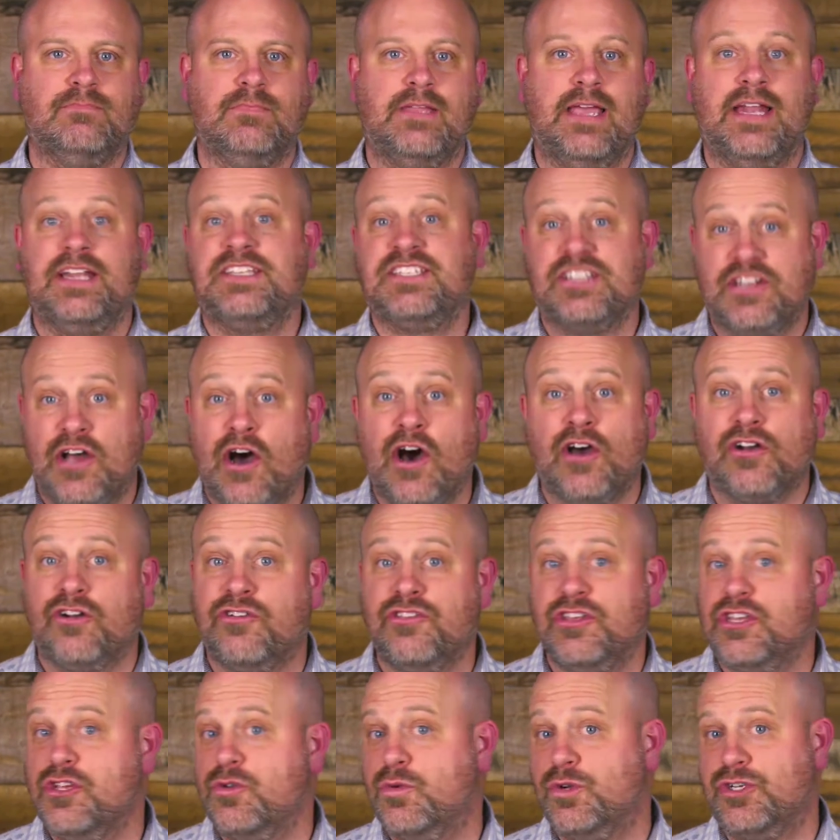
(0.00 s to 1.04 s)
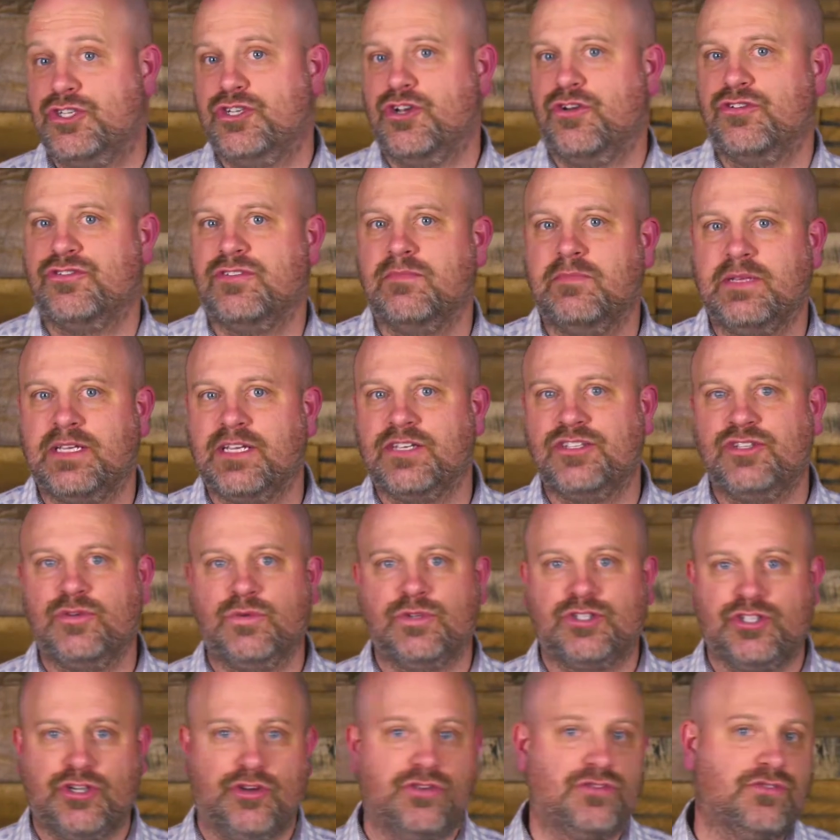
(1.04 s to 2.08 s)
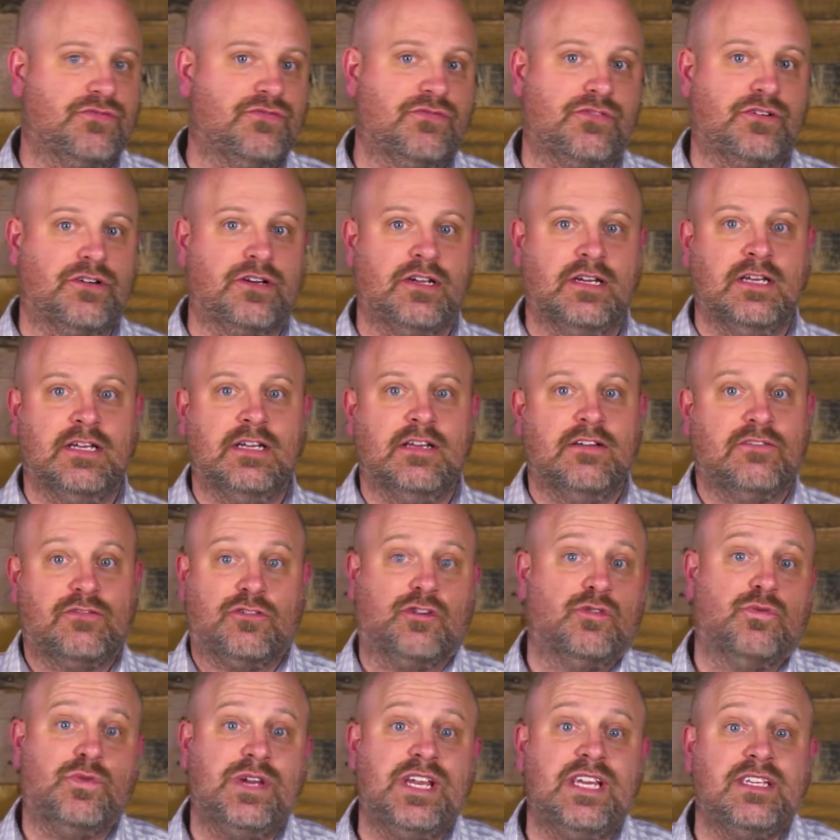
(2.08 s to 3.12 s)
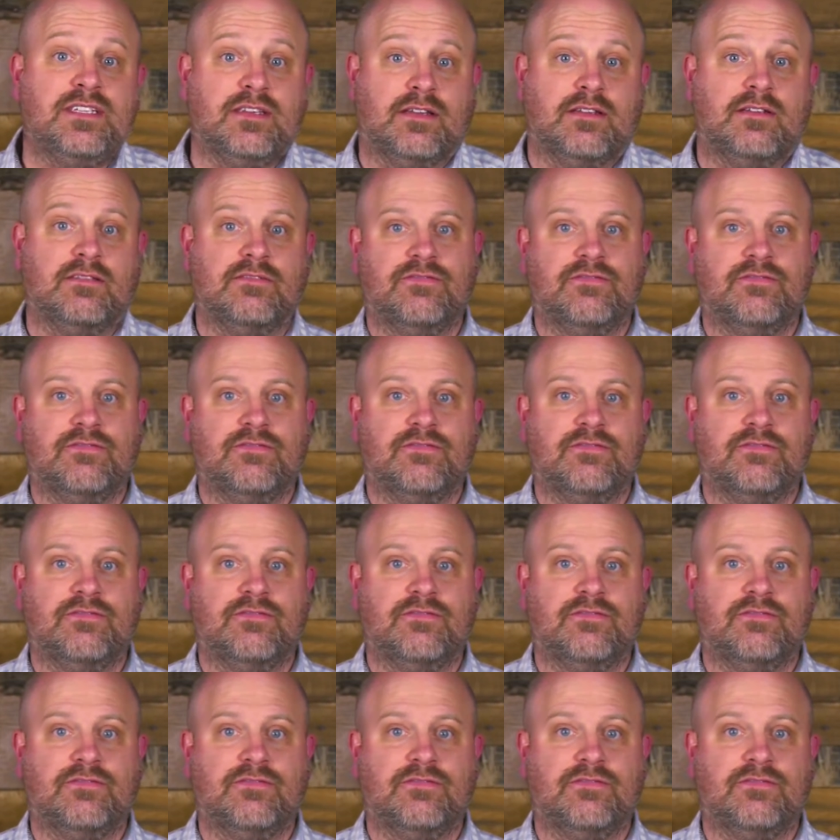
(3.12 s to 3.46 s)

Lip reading: And it's an honor that you were chosen because you were chosen for a reason,